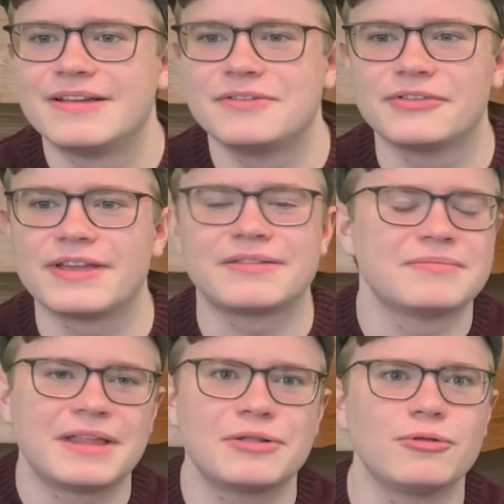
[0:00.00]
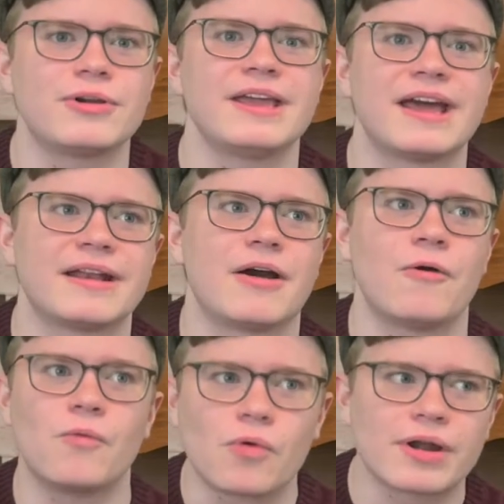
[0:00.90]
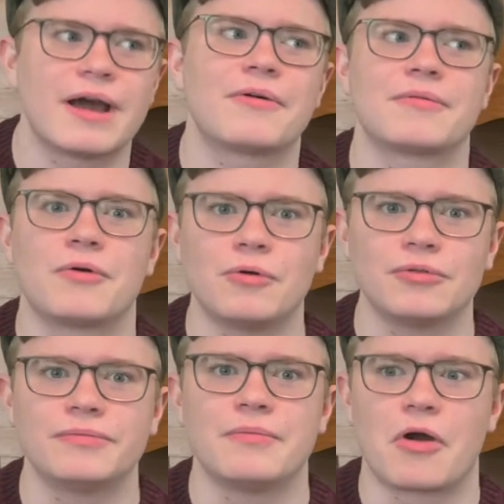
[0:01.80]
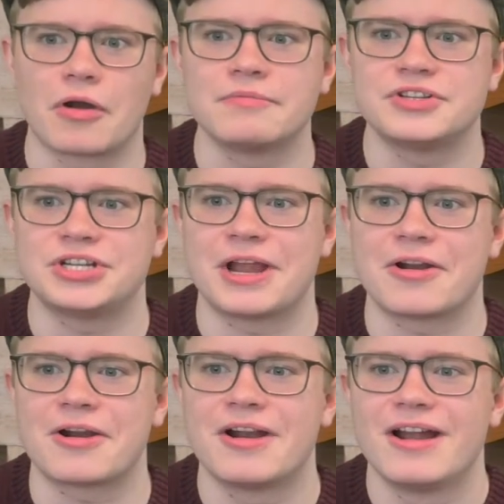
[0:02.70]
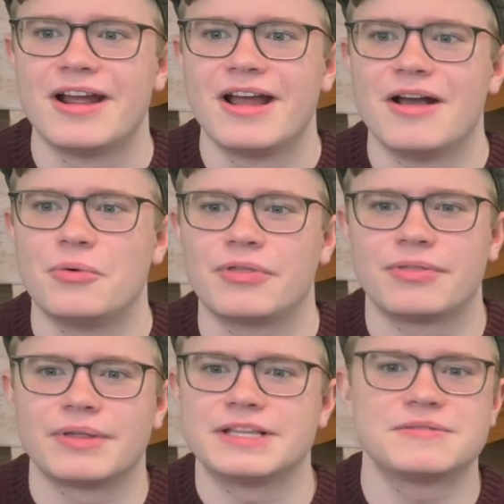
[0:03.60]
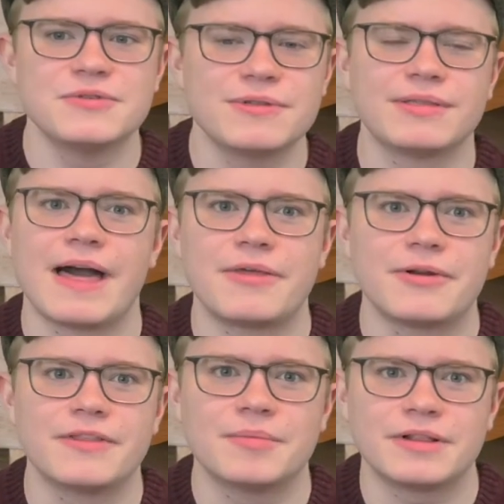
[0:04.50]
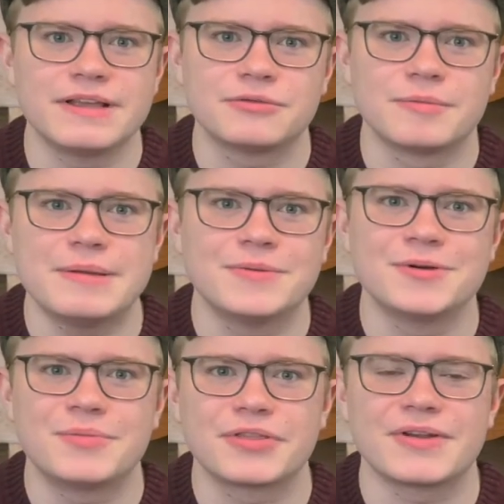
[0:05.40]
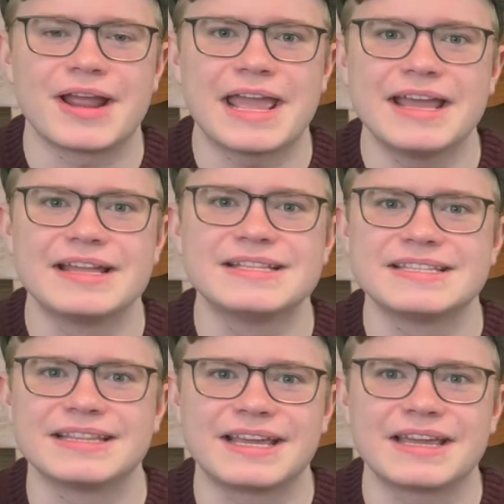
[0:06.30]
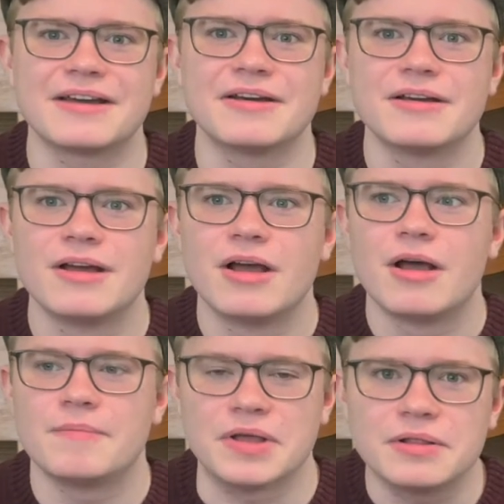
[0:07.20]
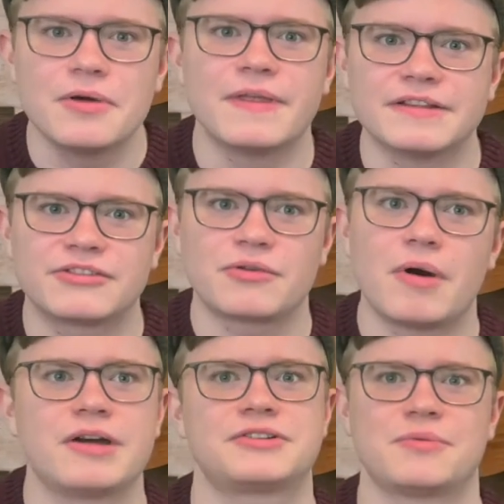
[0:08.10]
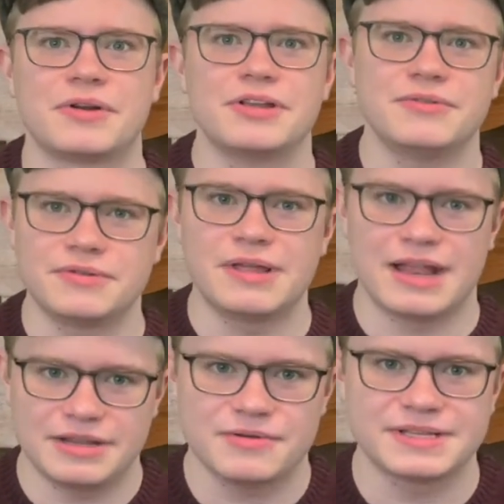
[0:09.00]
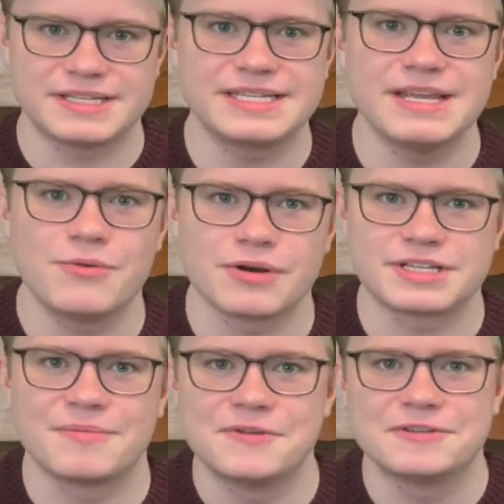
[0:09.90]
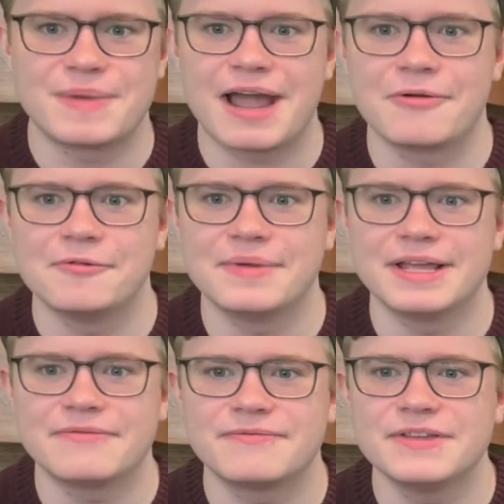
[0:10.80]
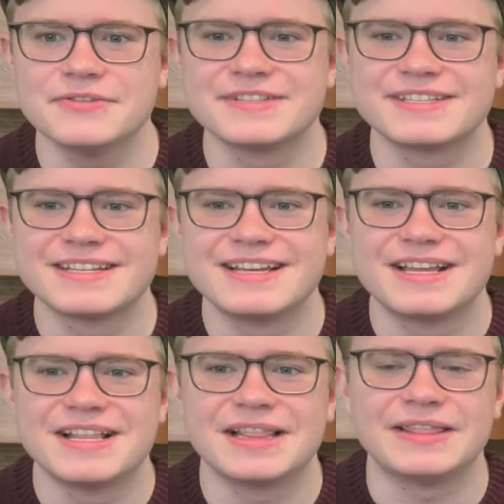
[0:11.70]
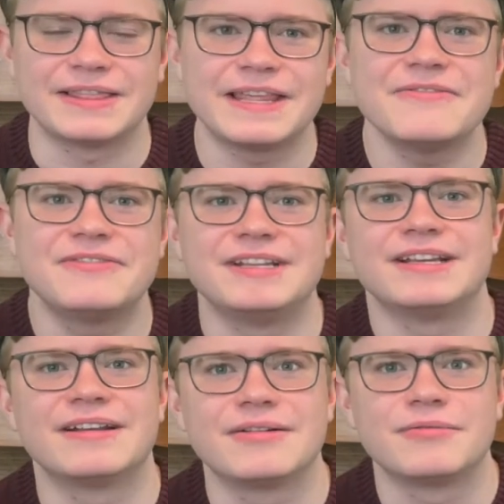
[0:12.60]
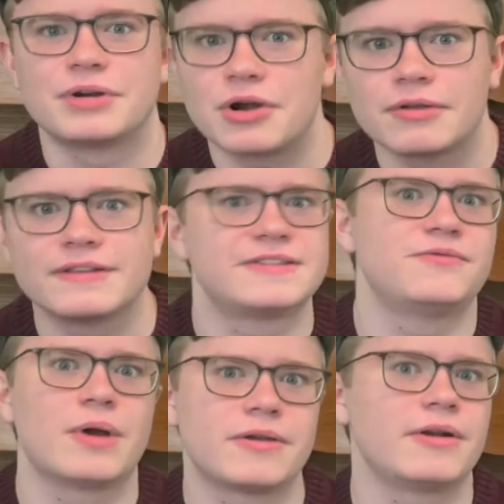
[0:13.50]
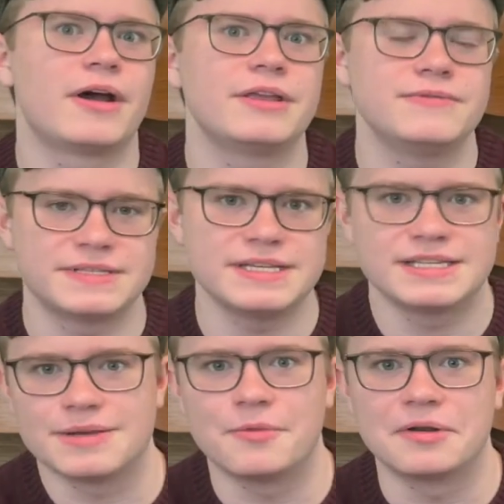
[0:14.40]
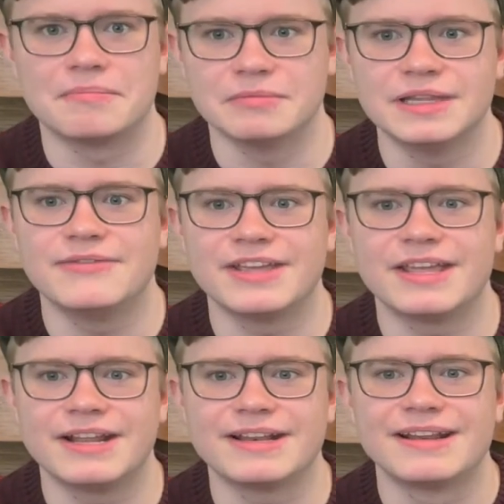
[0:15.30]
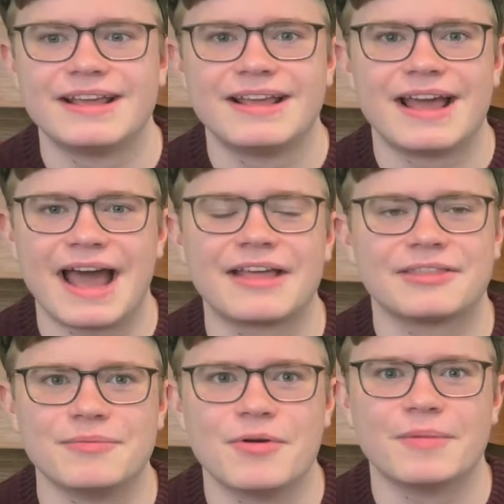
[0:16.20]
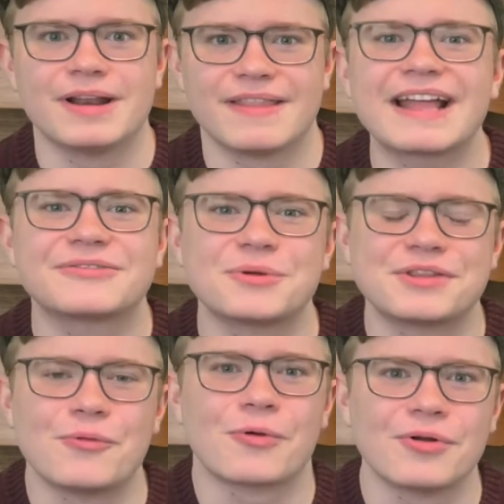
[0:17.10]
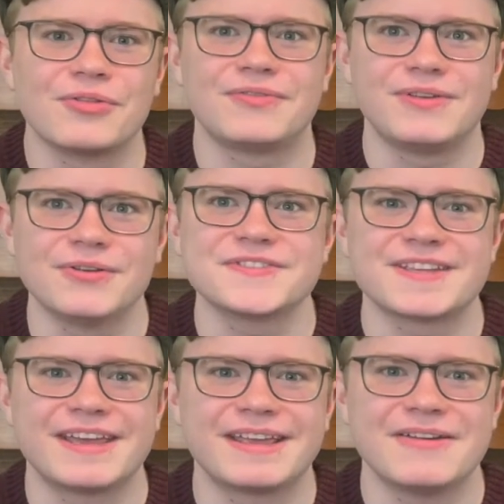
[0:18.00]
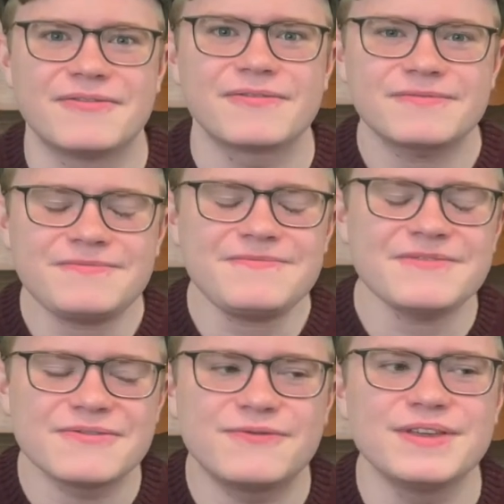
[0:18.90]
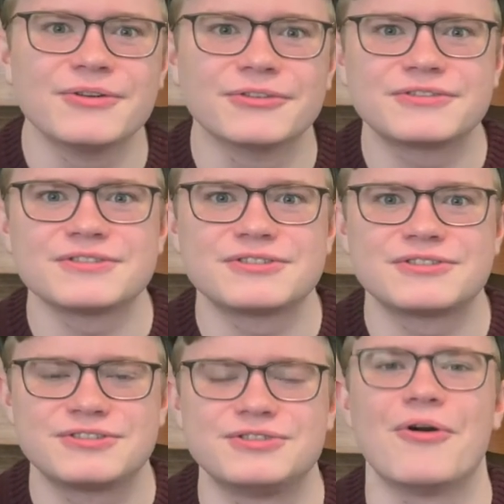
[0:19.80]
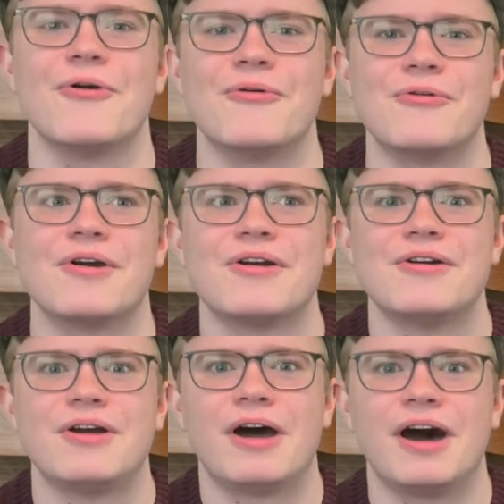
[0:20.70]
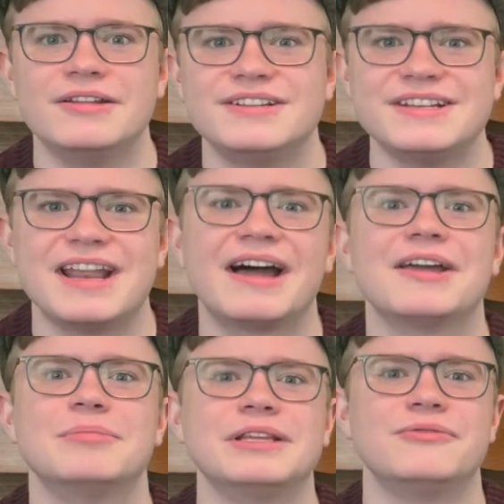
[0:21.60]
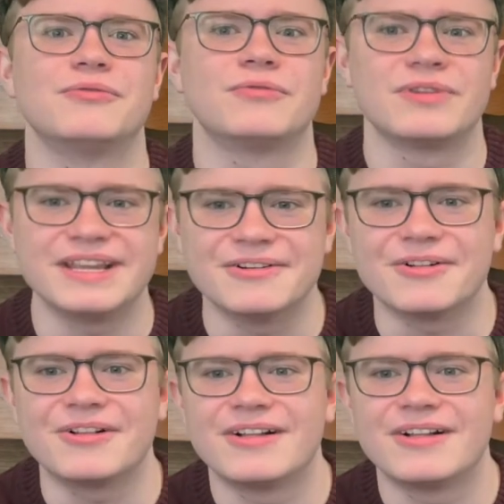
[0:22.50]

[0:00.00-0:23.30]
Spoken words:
Feels like looking at a worn out old armchair with like smooth leather in the place where people would put their hands and like a pillow that's squashed where you can see where someone's back would be. It feels lived in, regardless of whether or not you see someone living in it at the moment. And that's what the world feels like. It feels so undeniably real.